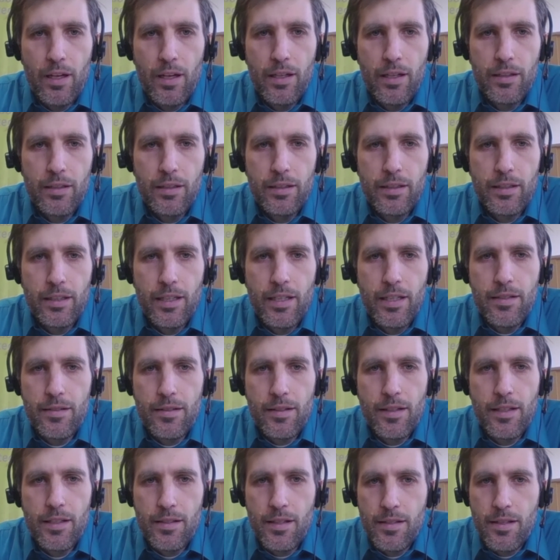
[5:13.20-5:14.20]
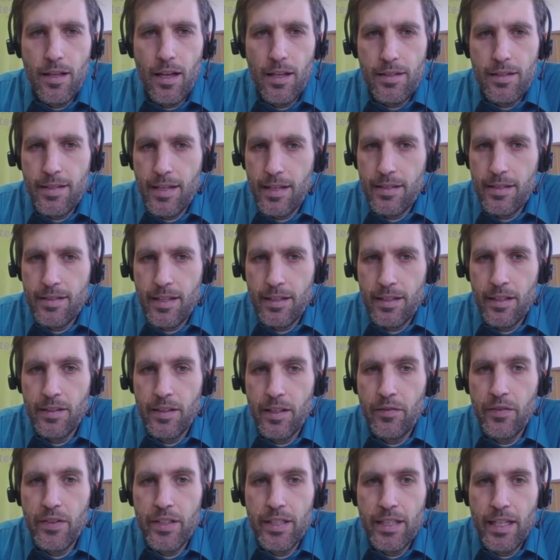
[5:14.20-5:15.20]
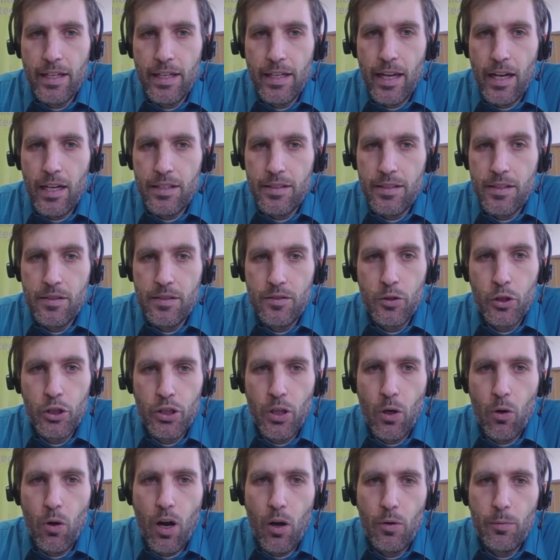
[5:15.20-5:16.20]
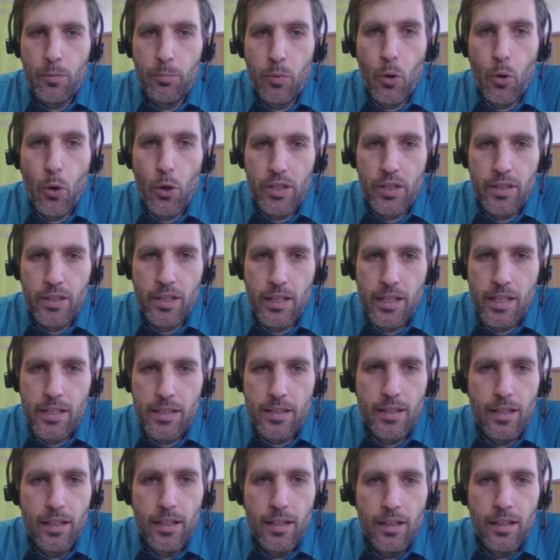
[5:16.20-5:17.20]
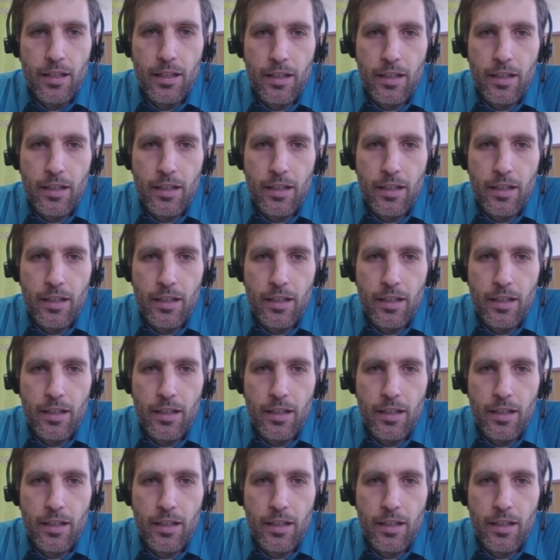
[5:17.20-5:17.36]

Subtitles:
It's a sensitivity analysis to show how important it is.